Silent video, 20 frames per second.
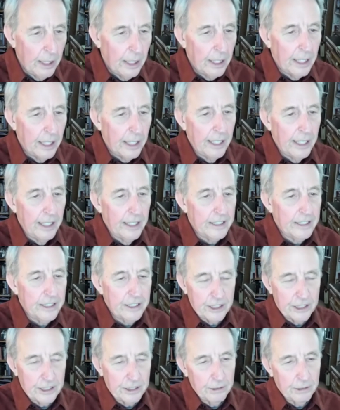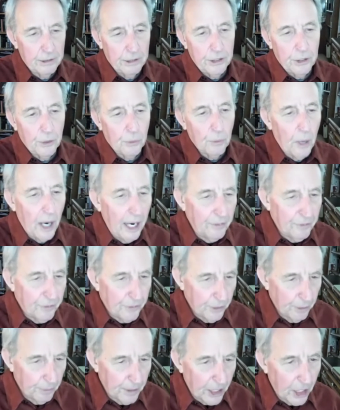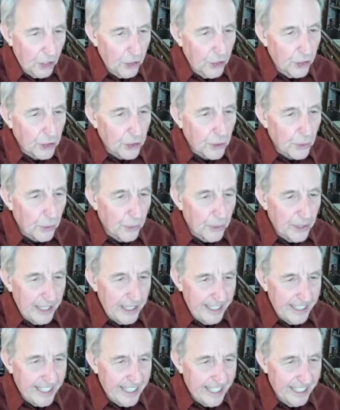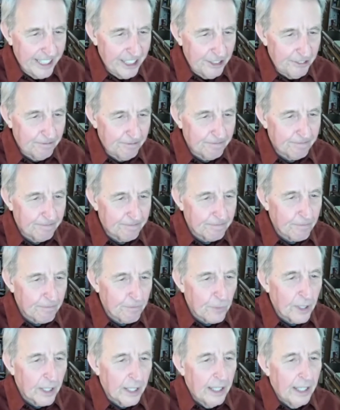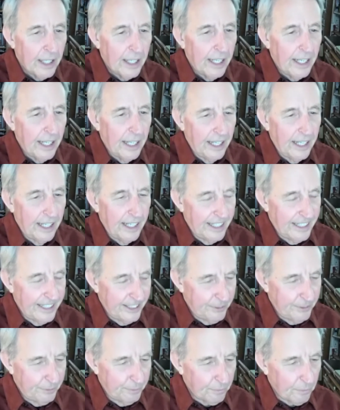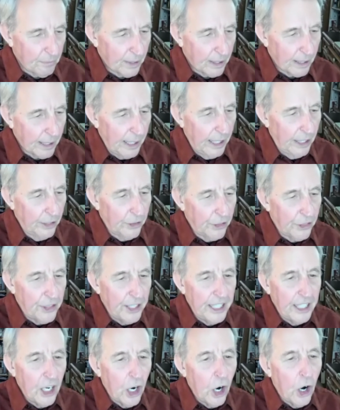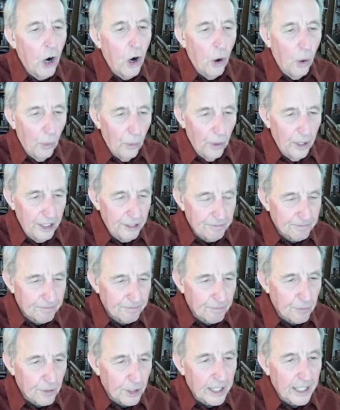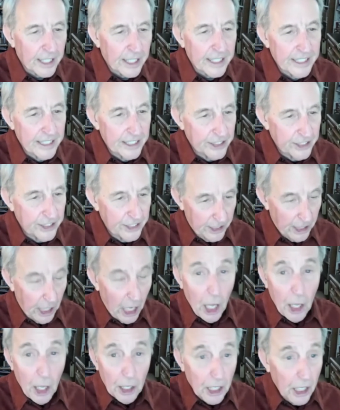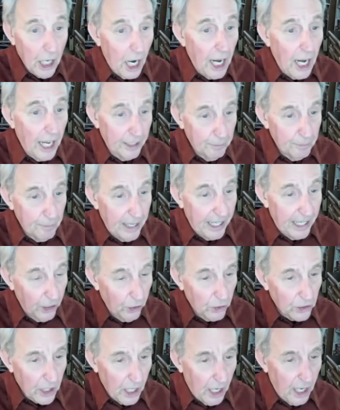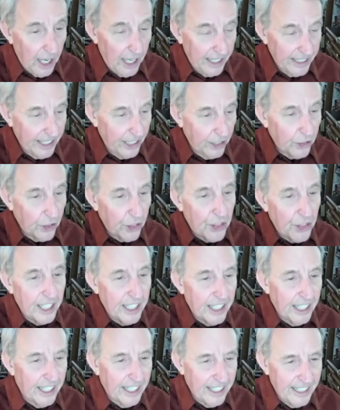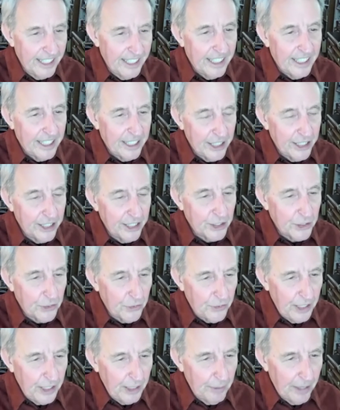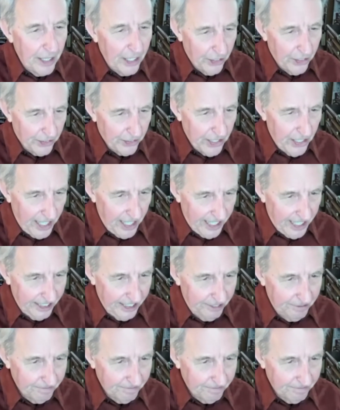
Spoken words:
is derived from the Greek, and Theo is God, male God, and Thea is female God.